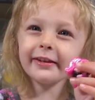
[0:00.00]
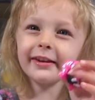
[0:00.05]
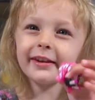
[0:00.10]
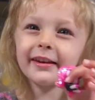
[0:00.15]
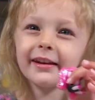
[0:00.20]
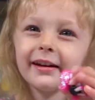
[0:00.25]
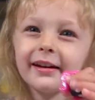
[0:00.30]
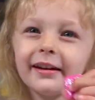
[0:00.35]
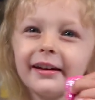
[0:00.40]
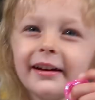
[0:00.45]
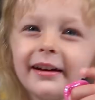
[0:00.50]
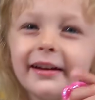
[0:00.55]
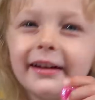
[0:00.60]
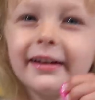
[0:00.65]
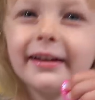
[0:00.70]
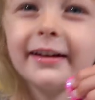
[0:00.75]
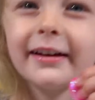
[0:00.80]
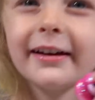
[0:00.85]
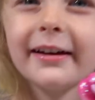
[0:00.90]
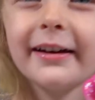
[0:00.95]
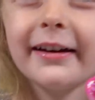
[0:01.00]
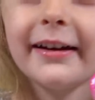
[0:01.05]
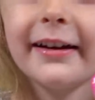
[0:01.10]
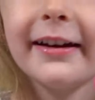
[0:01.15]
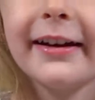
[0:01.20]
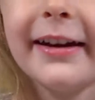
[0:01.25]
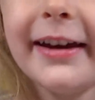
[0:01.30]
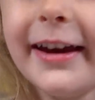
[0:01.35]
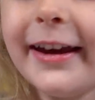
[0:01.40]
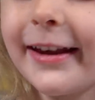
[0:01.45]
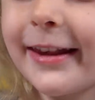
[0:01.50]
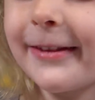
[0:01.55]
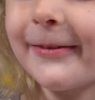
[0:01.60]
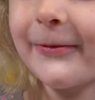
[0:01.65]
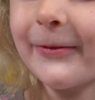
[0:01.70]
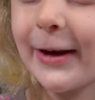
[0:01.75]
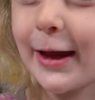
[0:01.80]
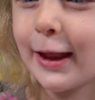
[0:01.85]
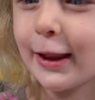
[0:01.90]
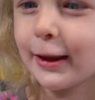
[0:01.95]
Yeah. It's
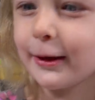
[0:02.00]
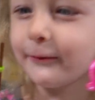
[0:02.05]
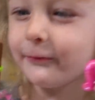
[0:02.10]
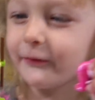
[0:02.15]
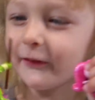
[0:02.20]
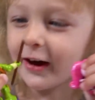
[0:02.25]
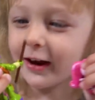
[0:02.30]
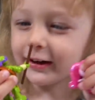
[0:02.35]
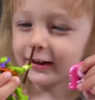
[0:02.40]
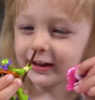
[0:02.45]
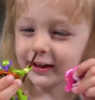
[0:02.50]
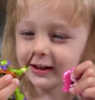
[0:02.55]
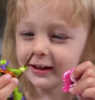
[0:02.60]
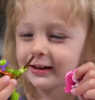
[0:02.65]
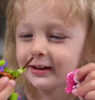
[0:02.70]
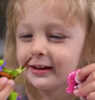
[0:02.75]
really funny.